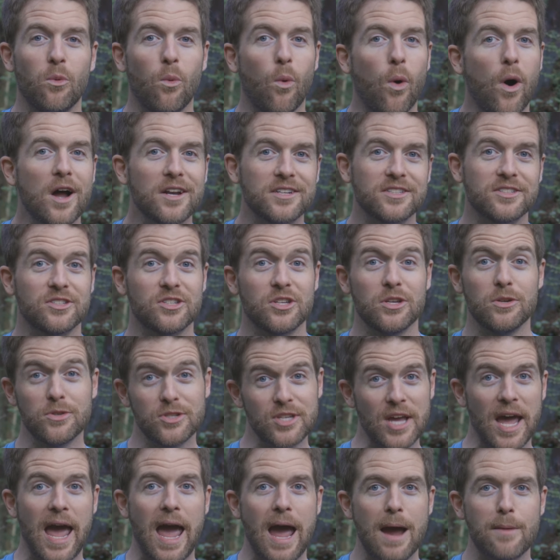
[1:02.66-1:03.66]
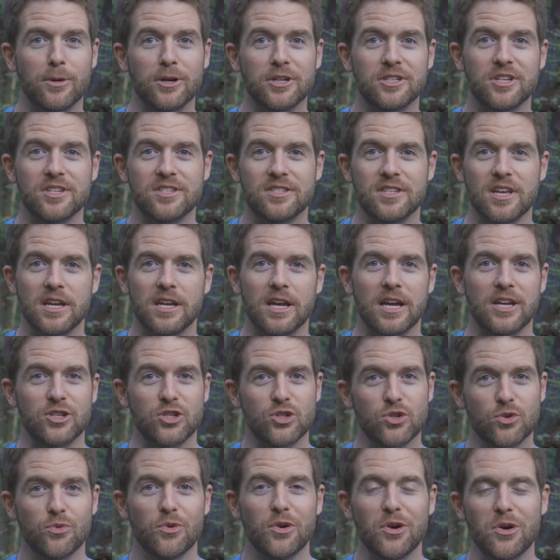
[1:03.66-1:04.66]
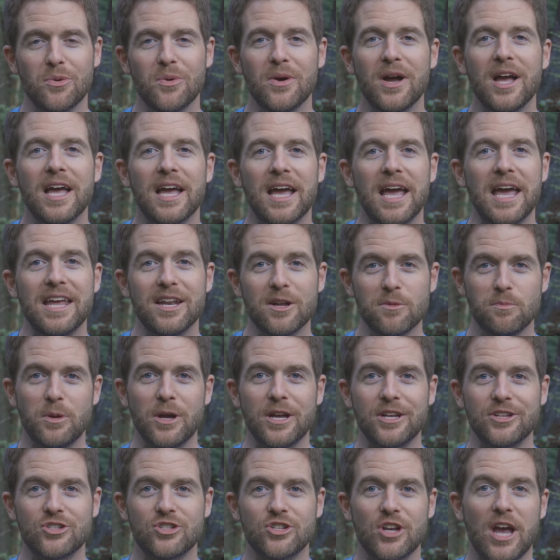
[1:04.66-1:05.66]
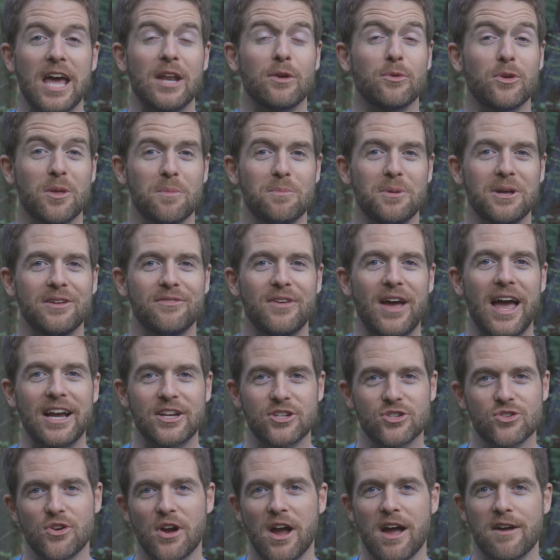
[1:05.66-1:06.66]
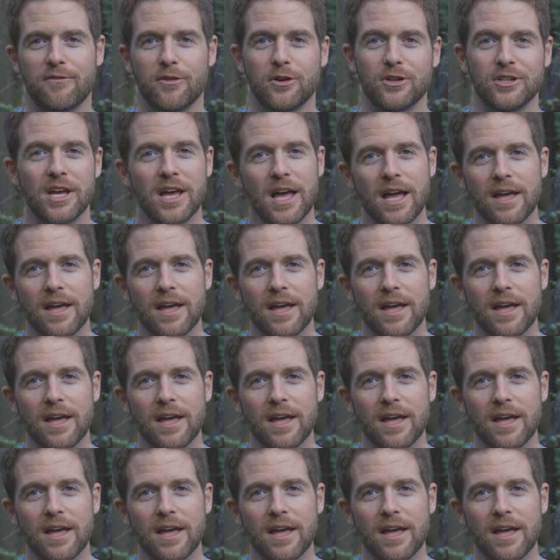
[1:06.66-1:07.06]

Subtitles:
want to use a hammer to sink a screw, in a pinch and with a bit of extra effort,